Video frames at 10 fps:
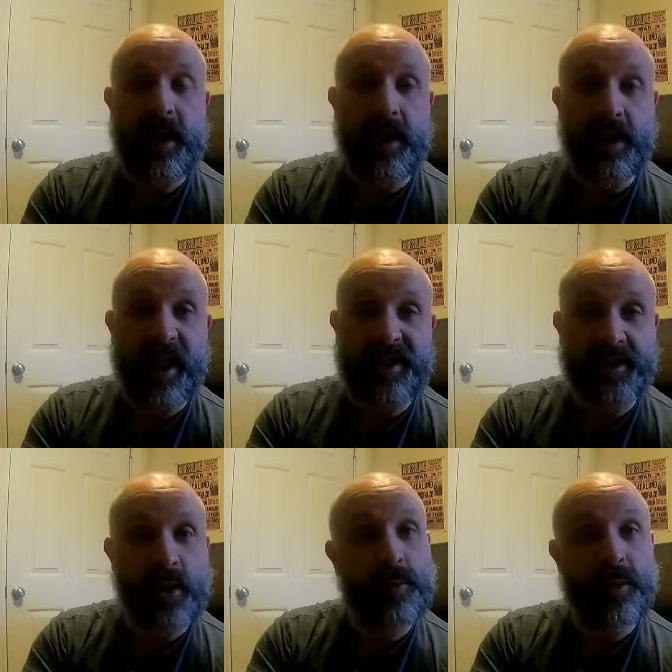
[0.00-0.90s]

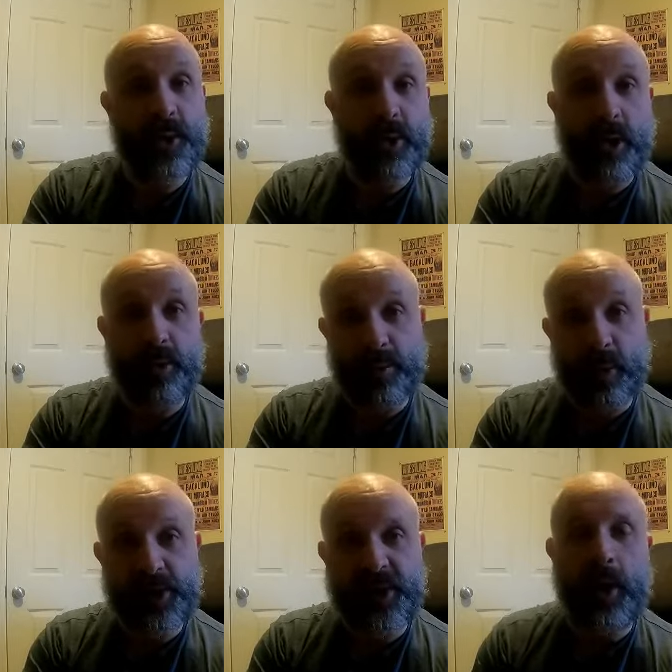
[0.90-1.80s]
Classico Maduro
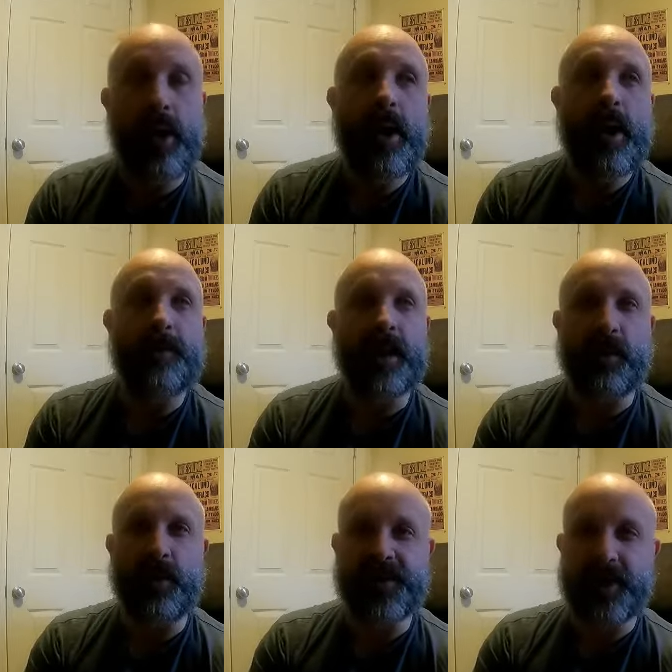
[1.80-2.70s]
Robusto, but
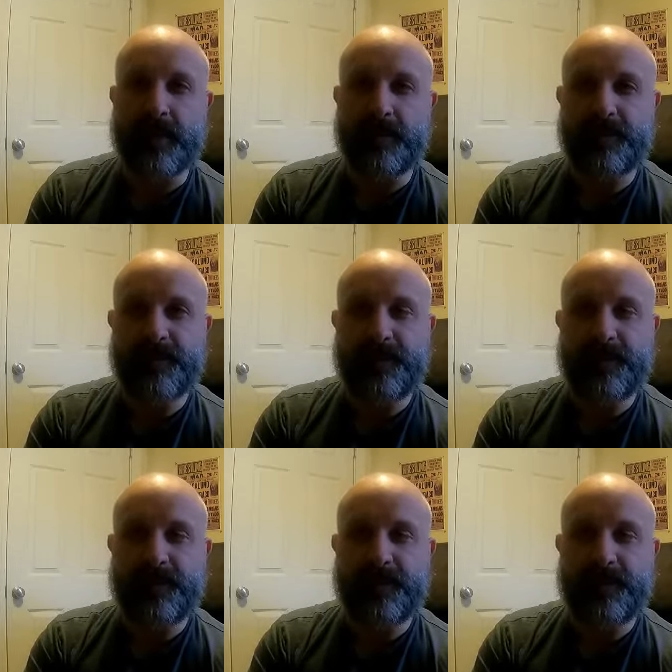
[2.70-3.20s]
it was a